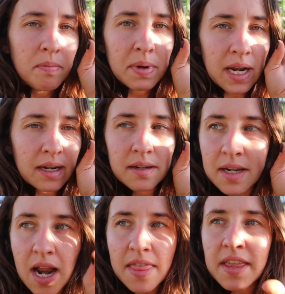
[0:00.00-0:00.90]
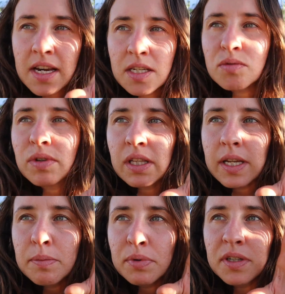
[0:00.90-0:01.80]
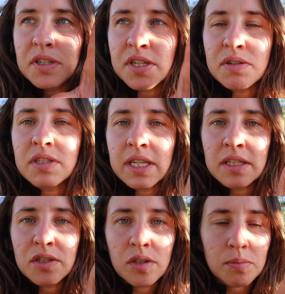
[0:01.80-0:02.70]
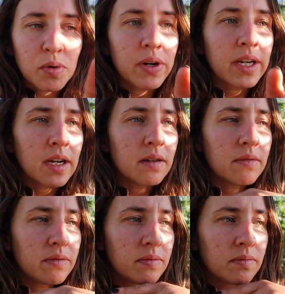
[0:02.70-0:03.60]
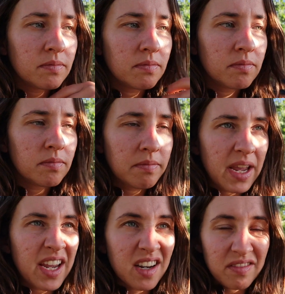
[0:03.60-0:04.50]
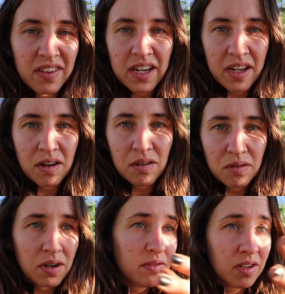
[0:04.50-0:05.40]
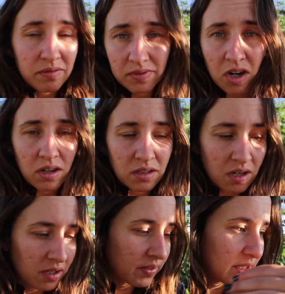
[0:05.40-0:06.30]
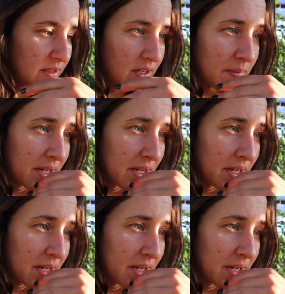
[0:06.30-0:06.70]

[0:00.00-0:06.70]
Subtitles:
But nothing is really producing to the point of making a video of a garden harvest.